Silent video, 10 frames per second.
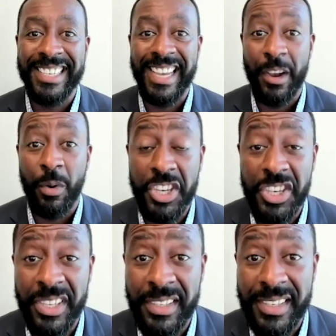take
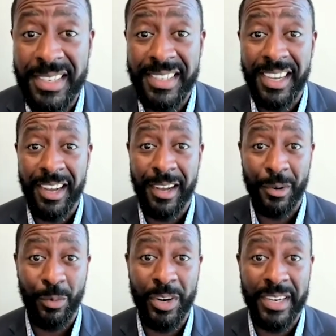questions.
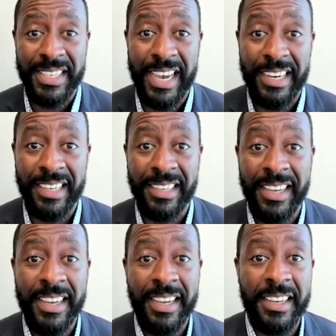We're excited
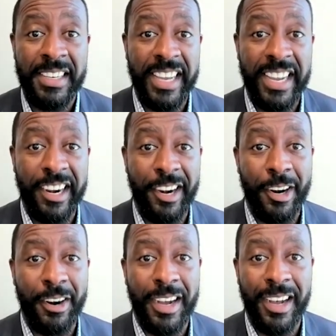to
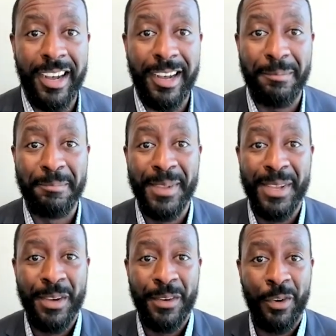hear
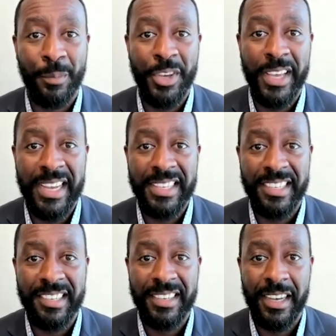from you guys
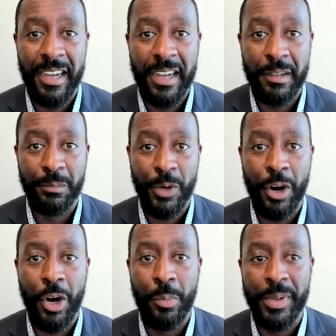and
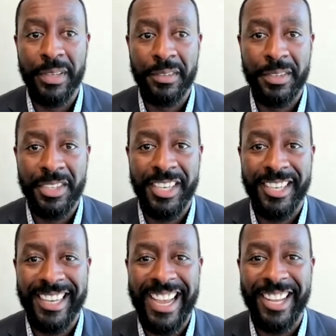are open
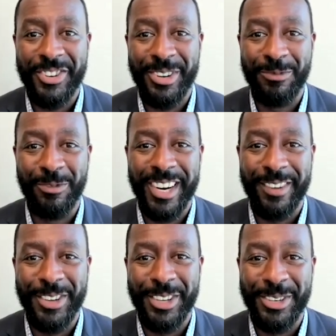to answering
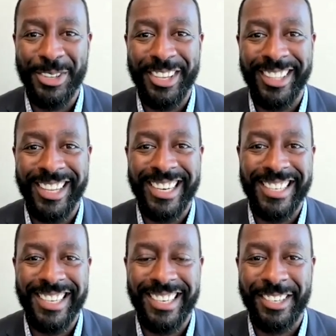whatever you'd like
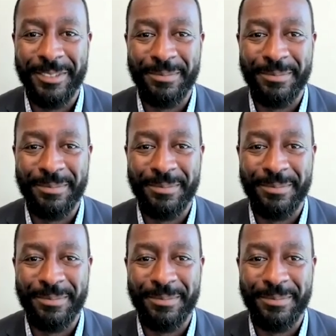to hear.